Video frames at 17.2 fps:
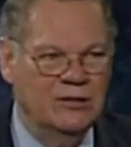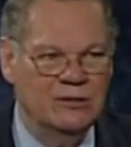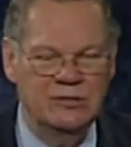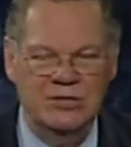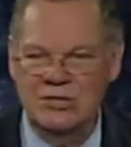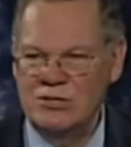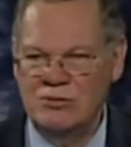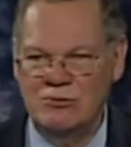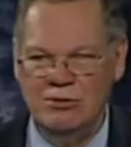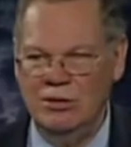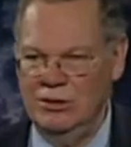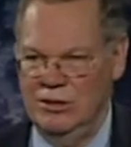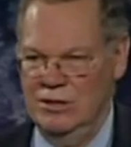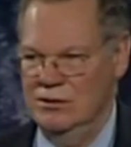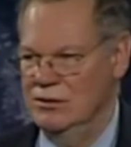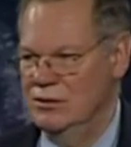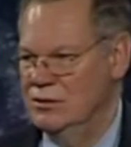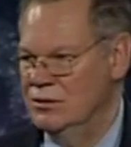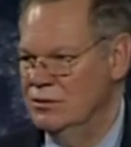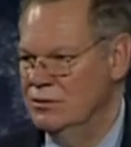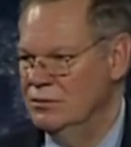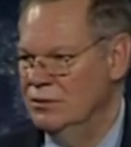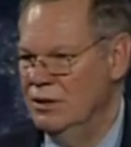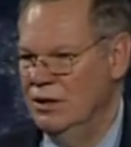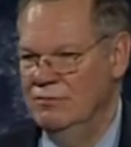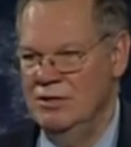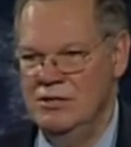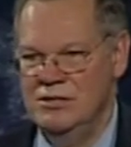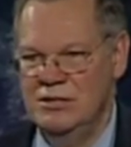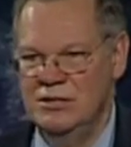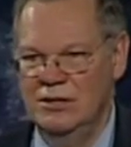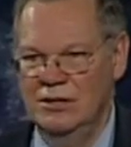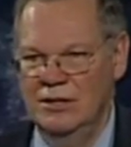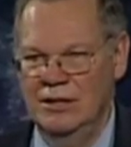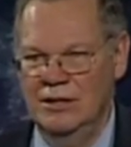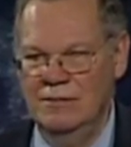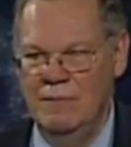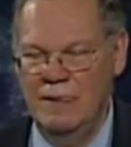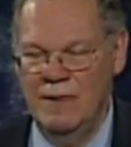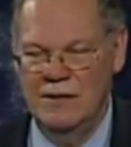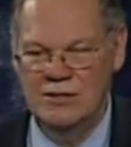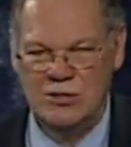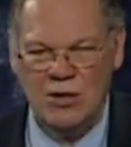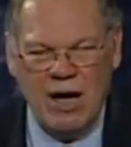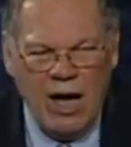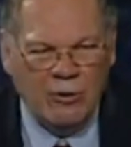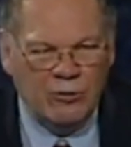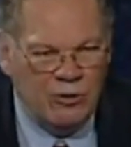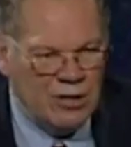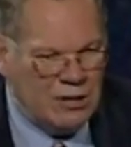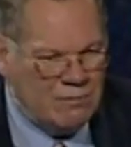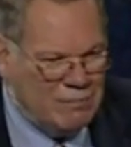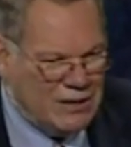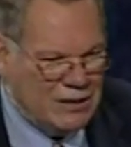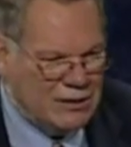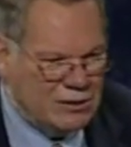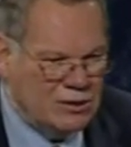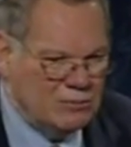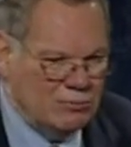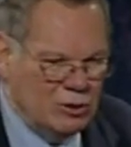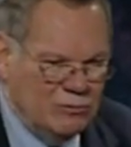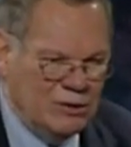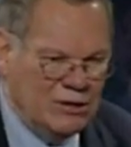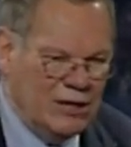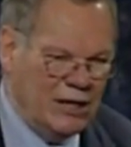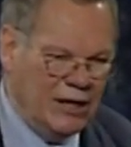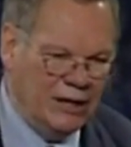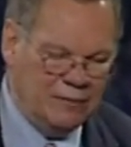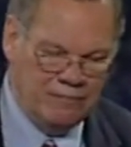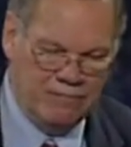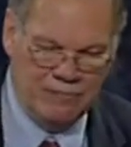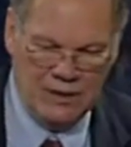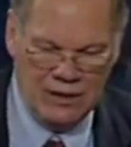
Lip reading: there are just trillions of these cilia. So how do they beat to move the egg?